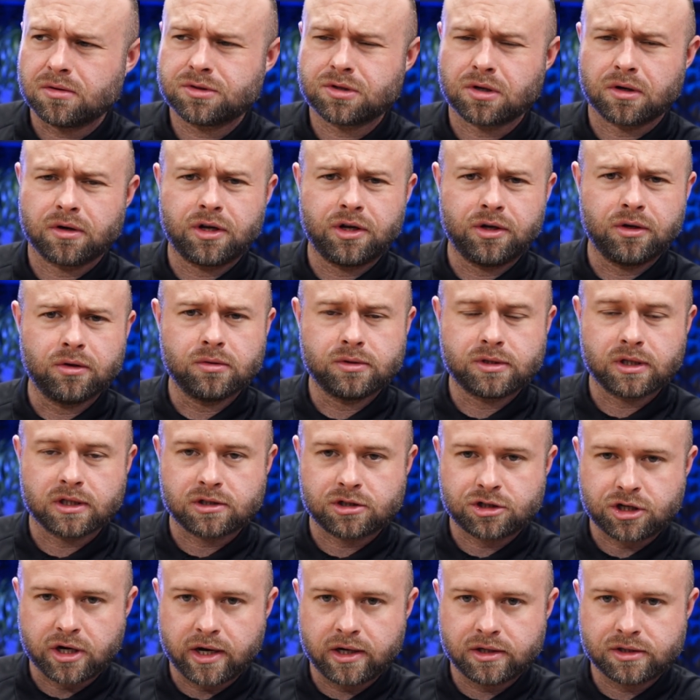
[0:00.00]
ultra huge
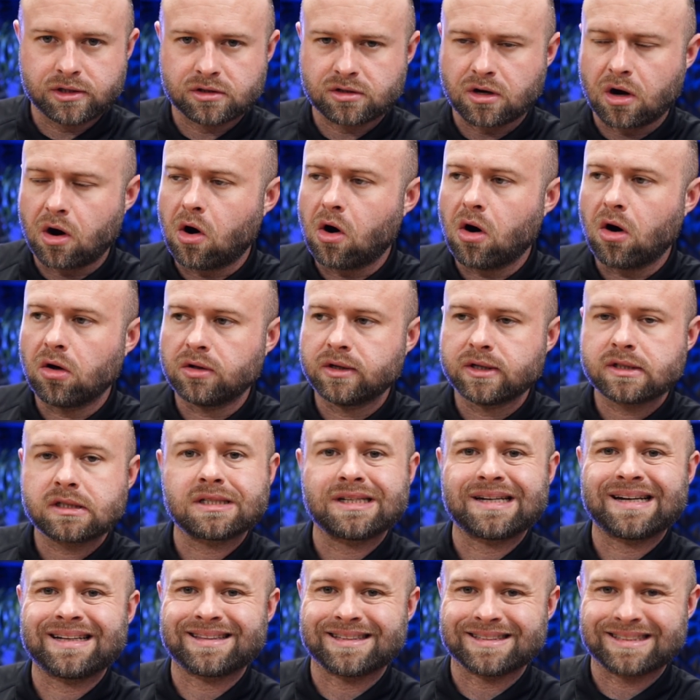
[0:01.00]
exchanges all
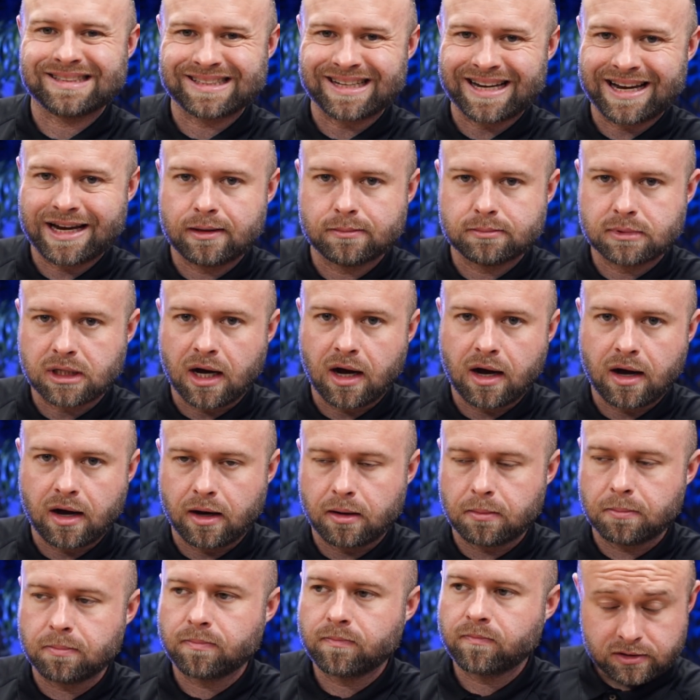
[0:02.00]
listed at the same
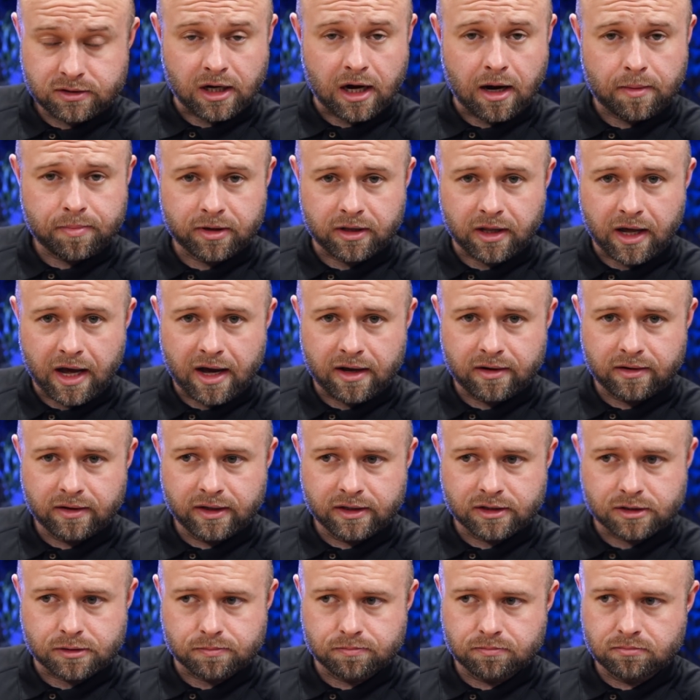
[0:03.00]
time. On top of that, that,
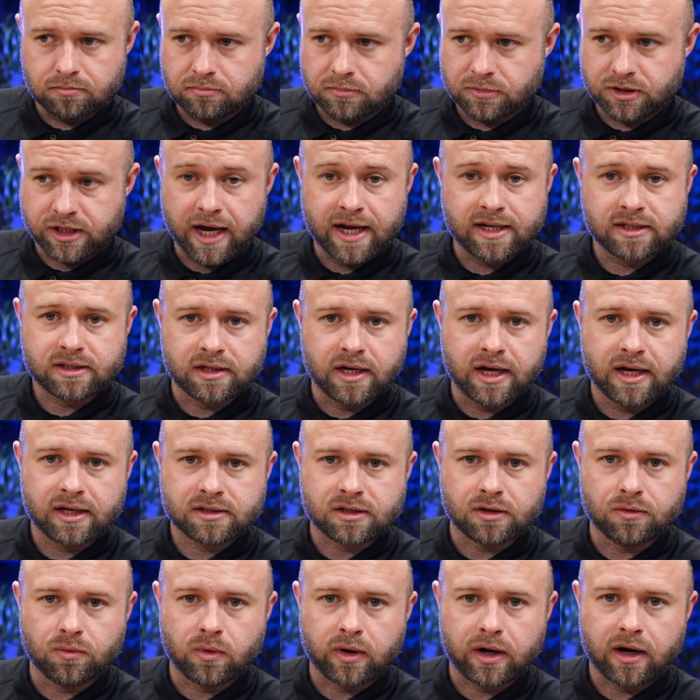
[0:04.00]
its test
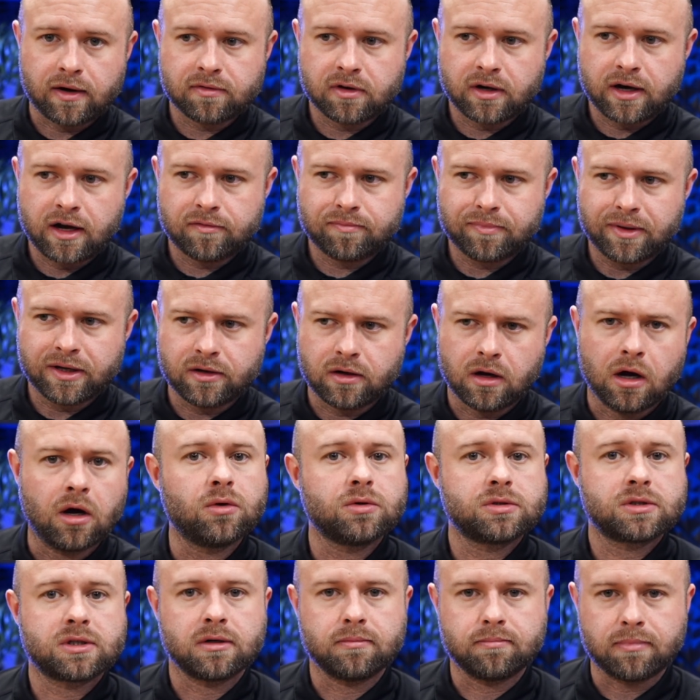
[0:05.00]
nets and whatever have been
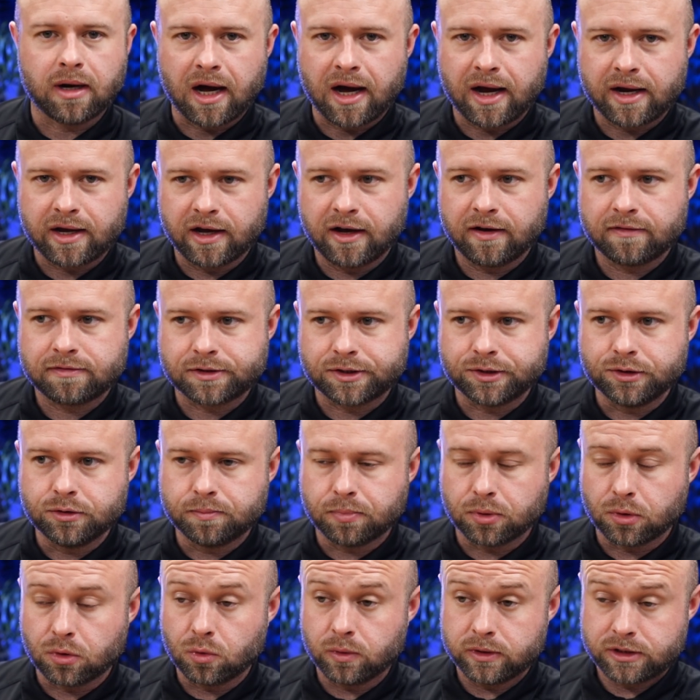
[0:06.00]
hosted by
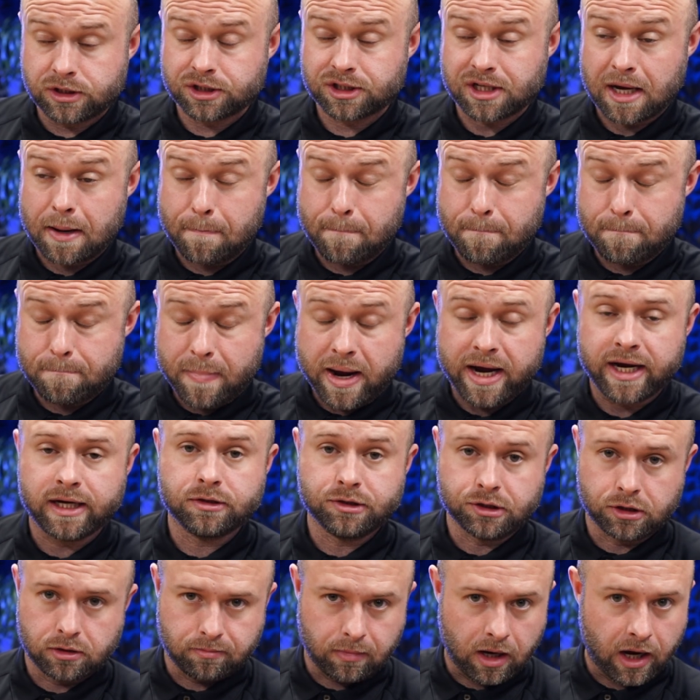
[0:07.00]
F2 Pool, which is a
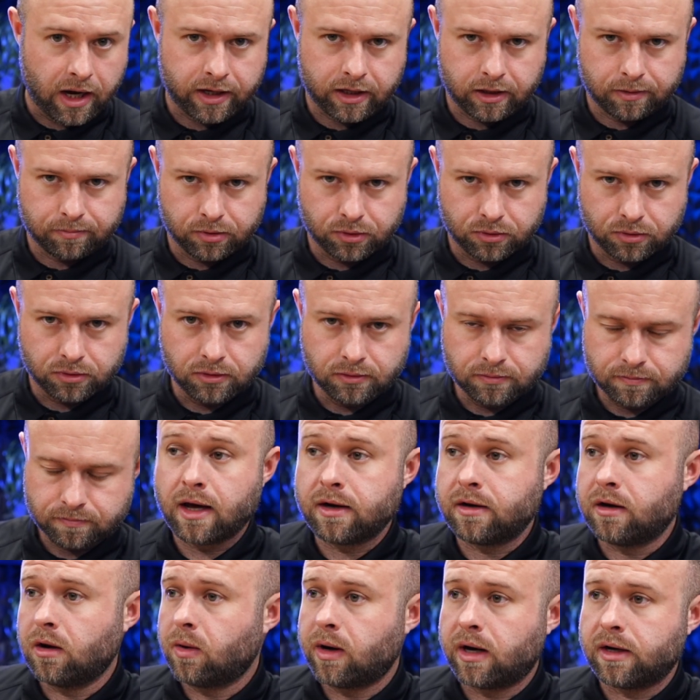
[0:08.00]
major mining pool. And I
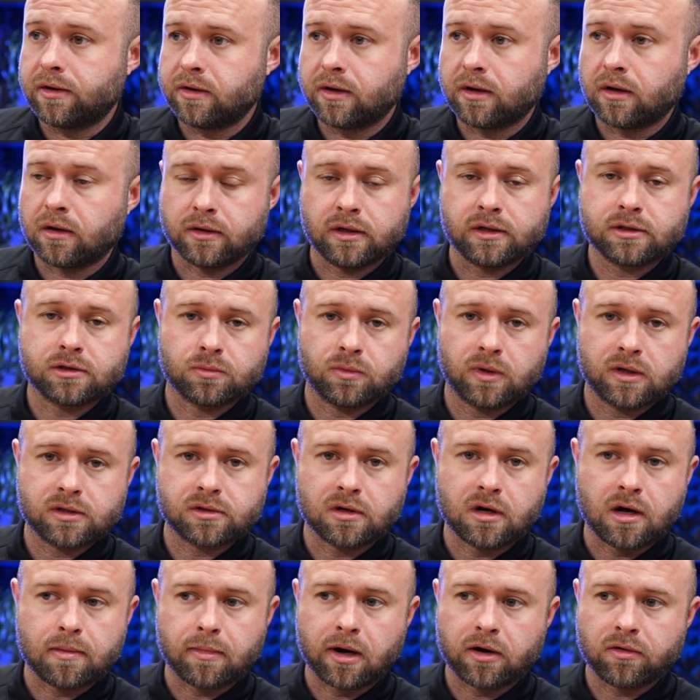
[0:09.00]
had no idea on this, it
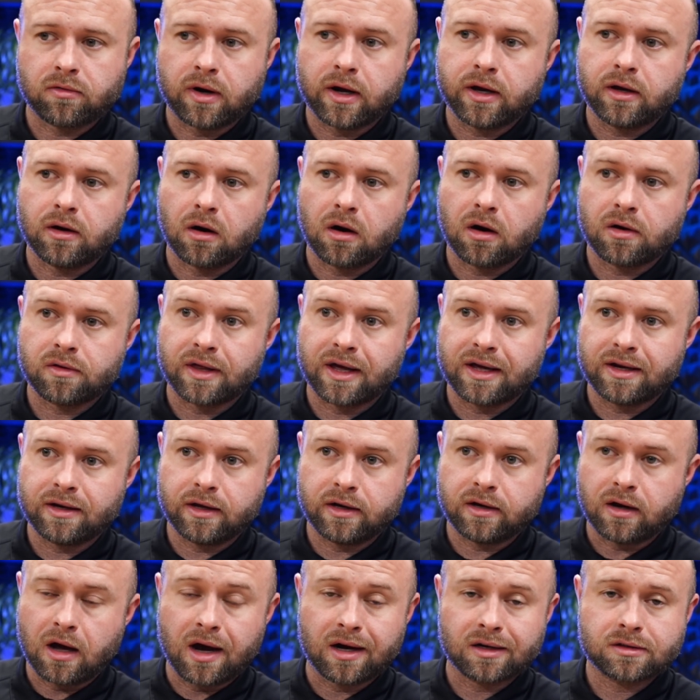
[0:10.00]
wasn't on my radar, that
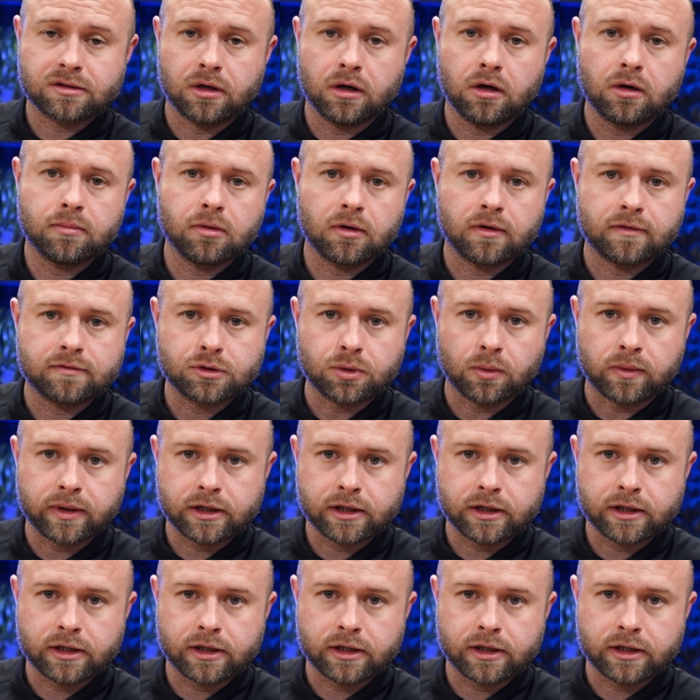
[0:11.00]
in October of